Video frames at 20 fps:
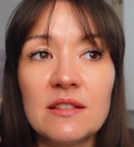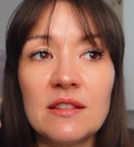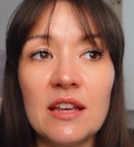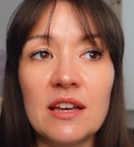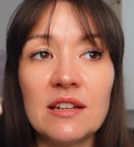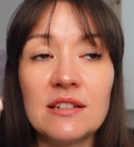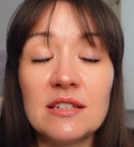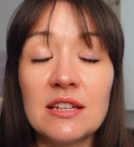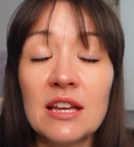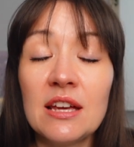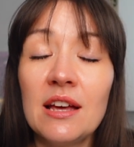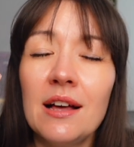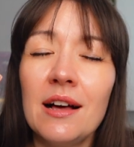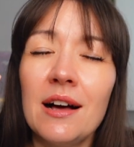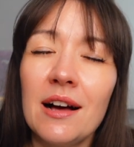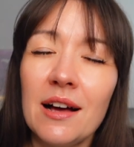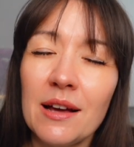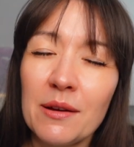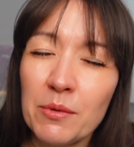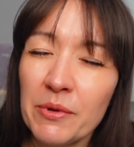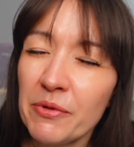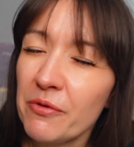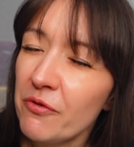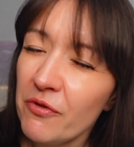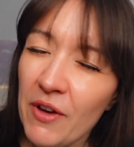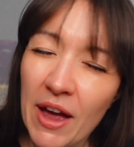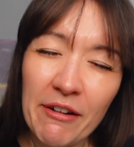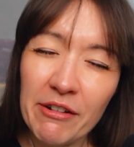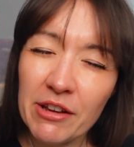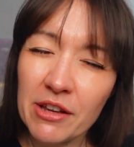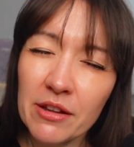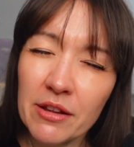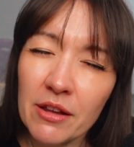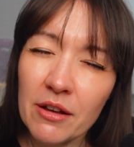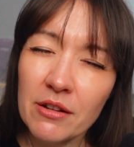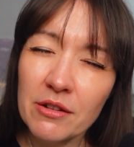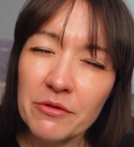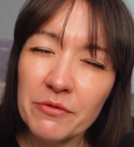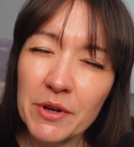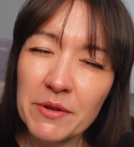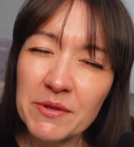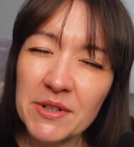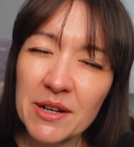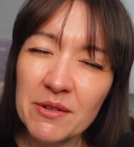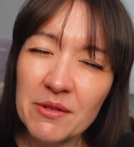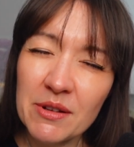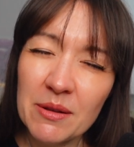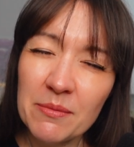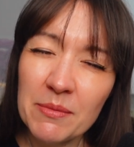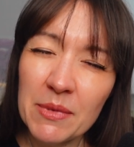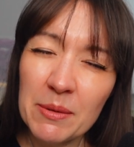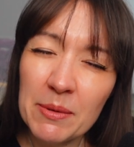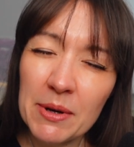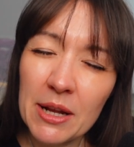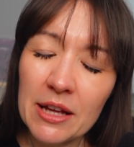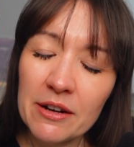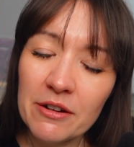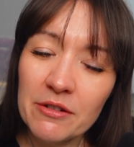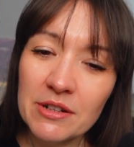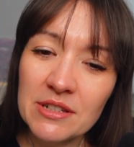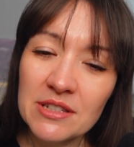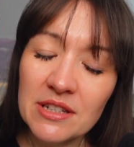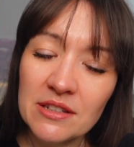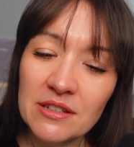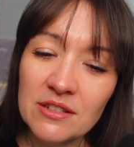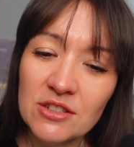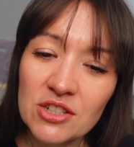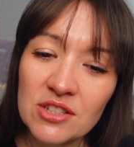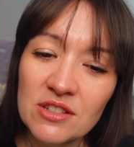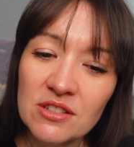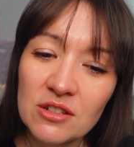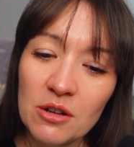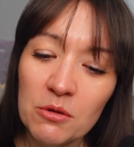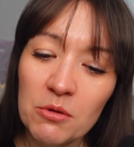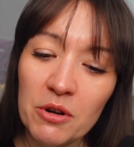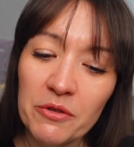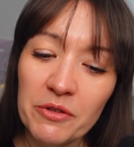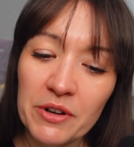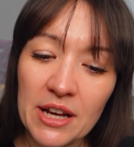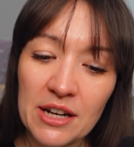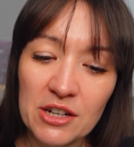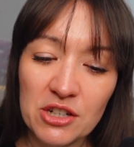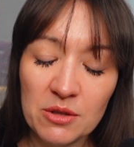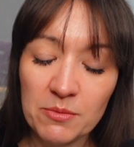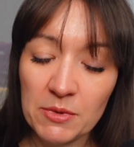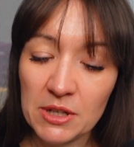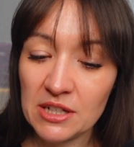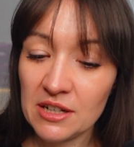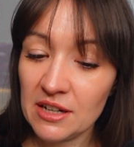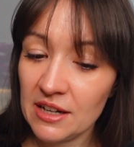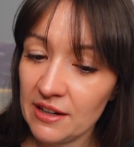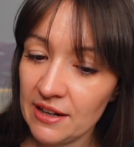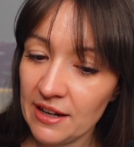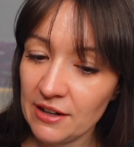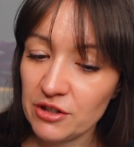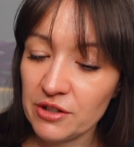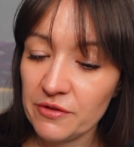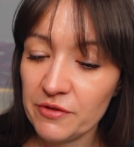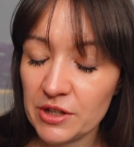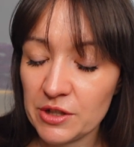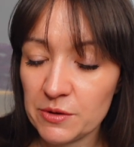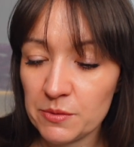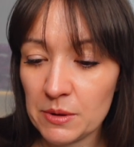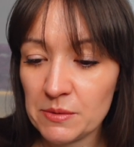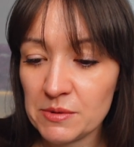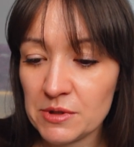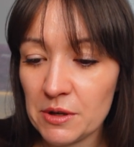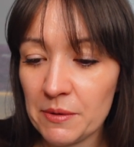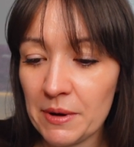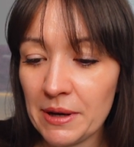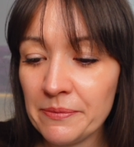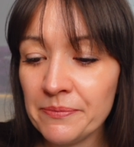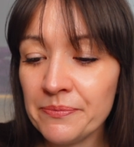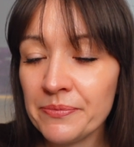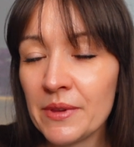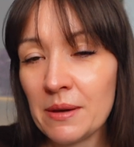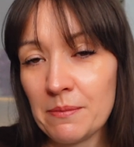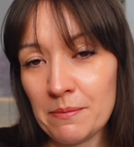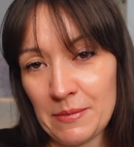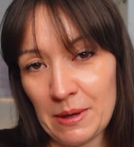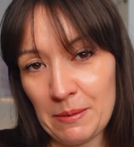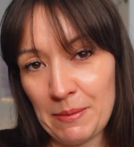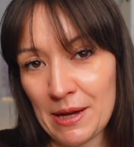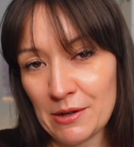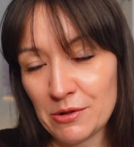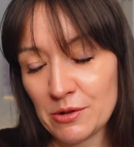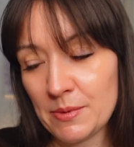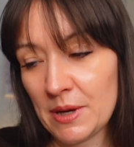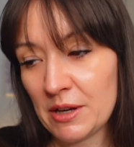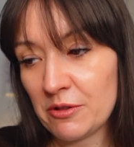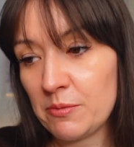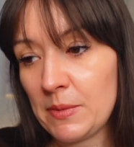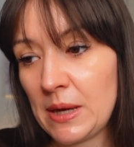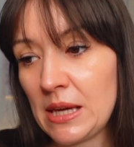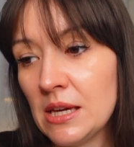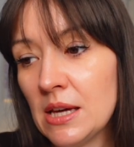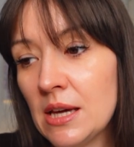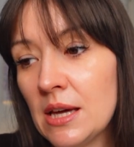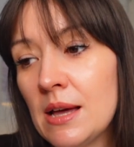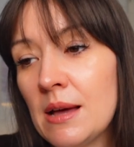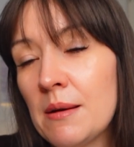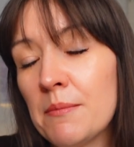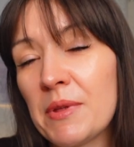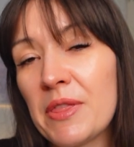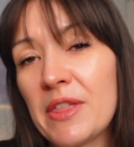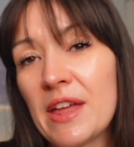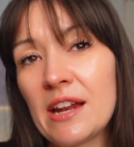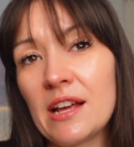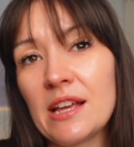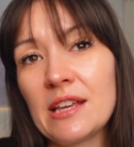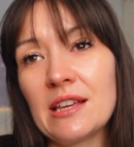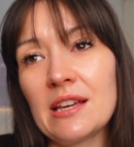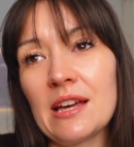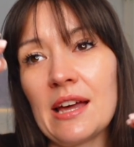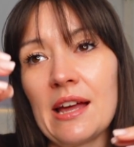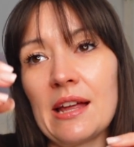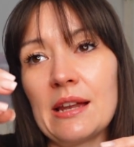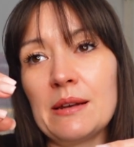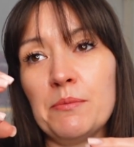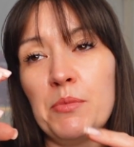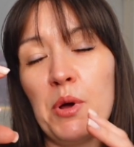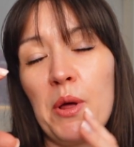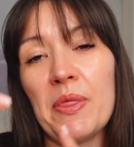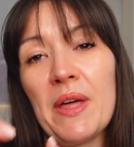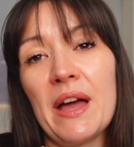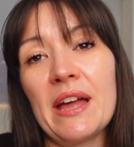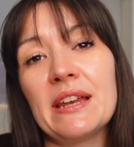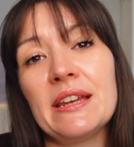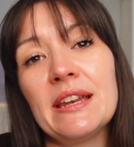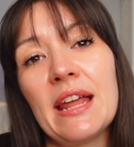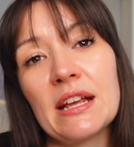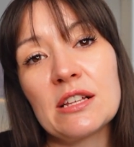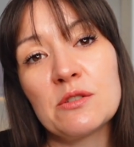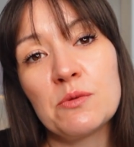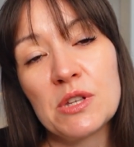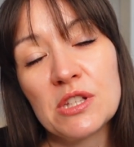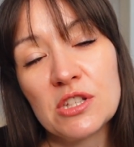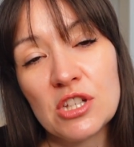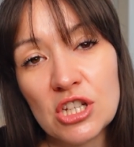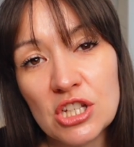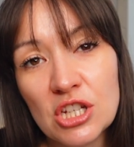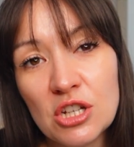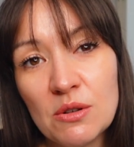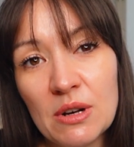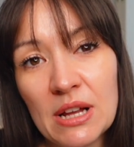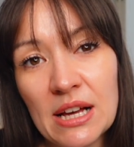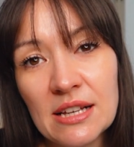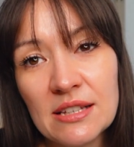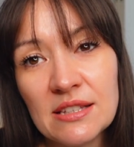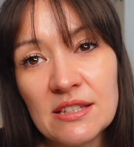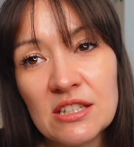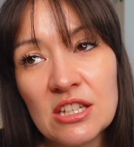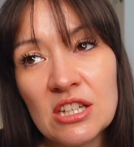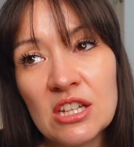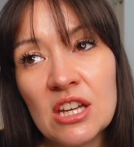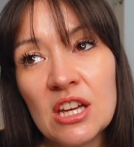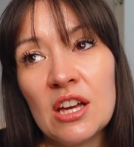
that I was a very good girl and wrote down in my planner and didn't just go off in action immediately and actually finish what I was doing. Big pat on the back for me. But then I can put that in next week's to-do list